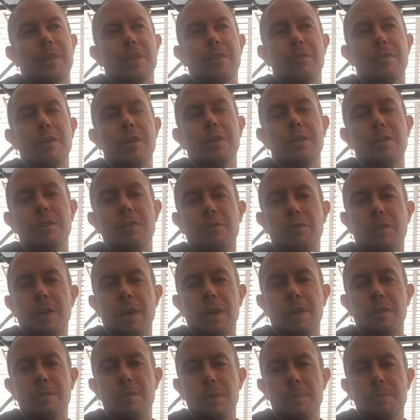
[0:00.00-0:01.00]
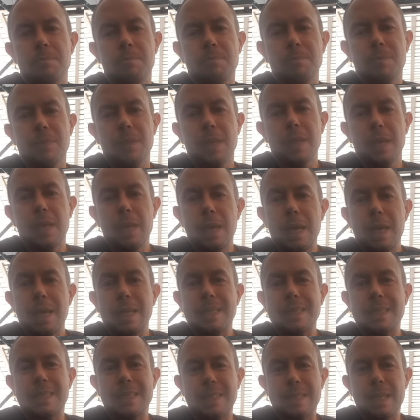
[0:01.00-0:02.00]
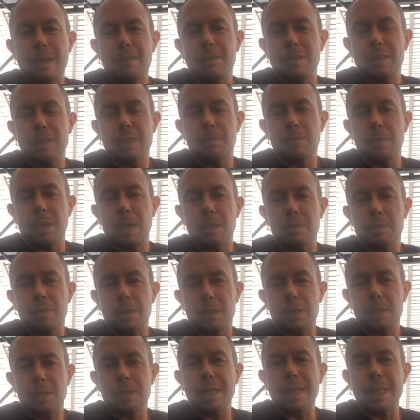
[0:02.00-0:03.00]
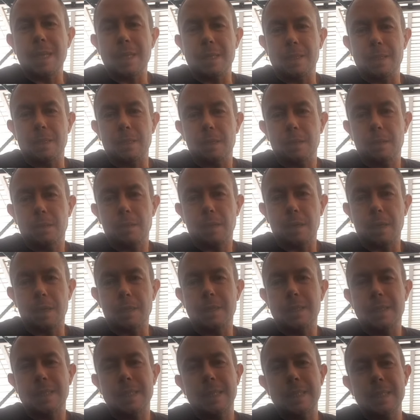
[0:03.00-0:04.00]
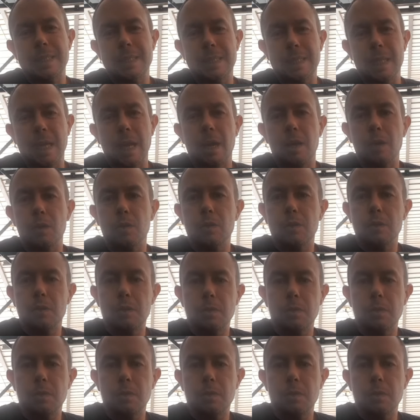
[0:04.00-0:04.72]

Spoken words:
35, 70 millimeters in and 60 out.